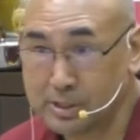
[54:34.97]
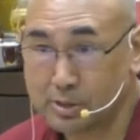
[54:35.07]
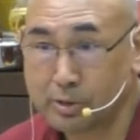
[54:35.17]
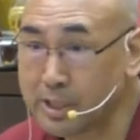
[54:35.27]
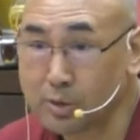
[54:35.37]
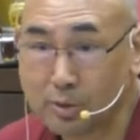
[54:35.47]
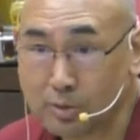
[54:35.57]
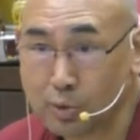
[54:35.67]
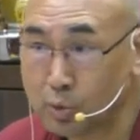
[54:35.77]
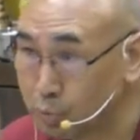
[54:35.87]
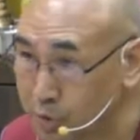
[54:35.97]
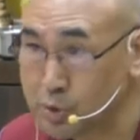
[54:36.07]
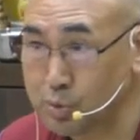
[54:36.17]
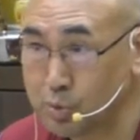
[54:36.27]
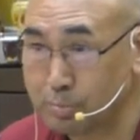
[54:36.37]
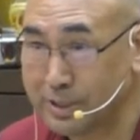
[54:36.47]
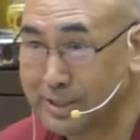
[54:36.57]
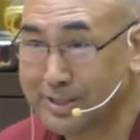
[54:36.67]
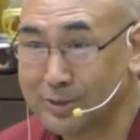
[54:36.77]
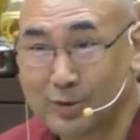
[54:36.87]
You cannot. You wish to,
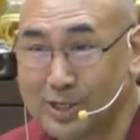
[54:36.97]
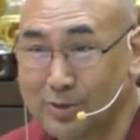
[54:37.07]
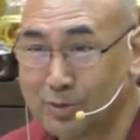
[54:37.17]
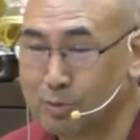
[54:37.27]
but you cannot.